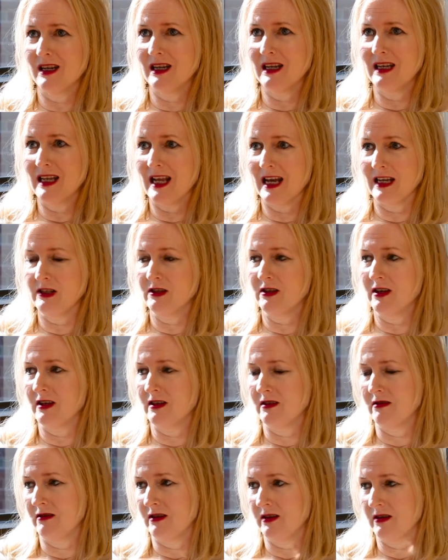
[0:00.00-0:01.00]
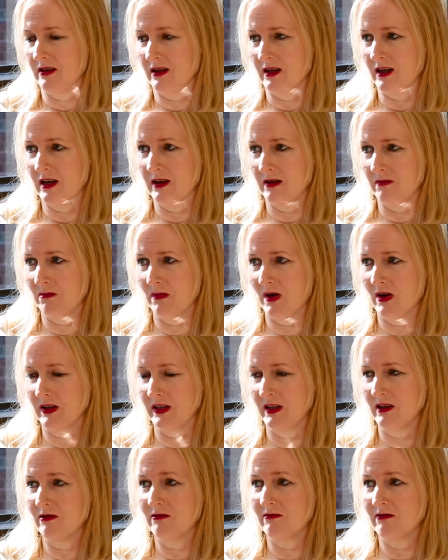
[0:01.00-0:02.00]
Later in
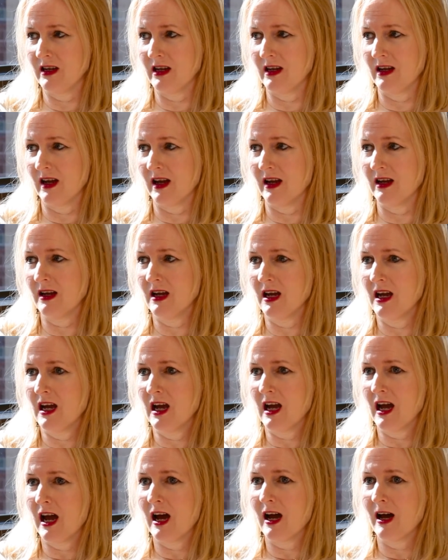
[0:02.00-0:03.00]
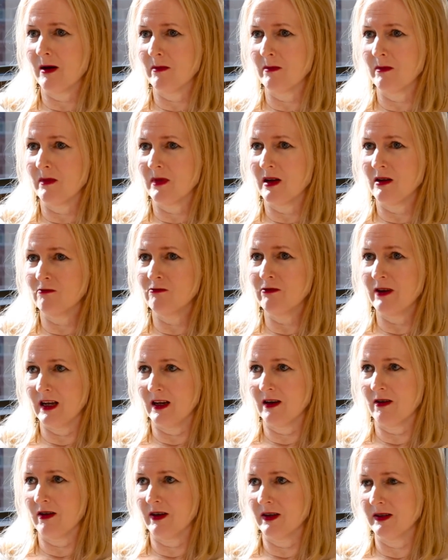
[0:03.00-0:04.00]
my career,
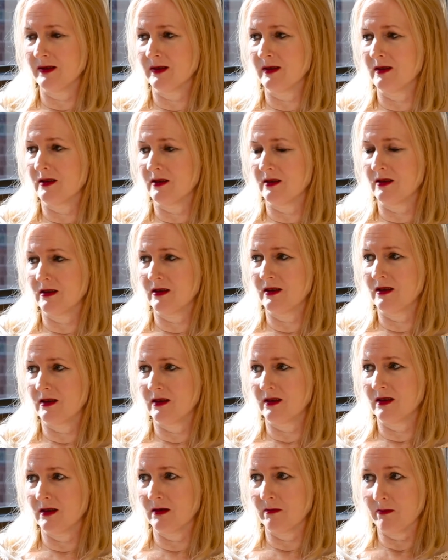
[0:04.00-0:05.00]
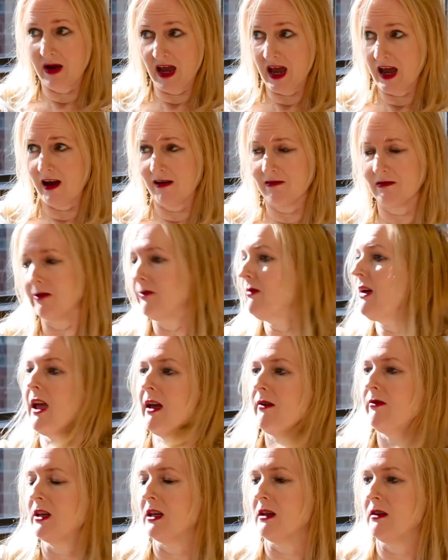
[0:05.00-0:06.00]
realised the power of
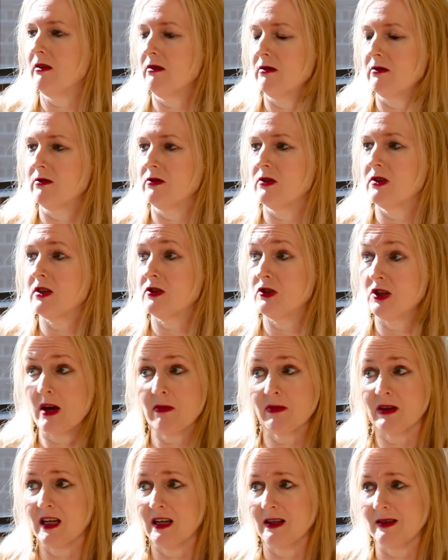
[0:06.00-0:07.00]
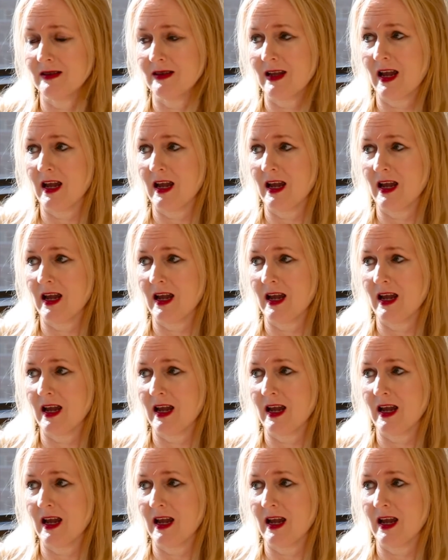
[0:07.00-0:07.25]
having the Japanese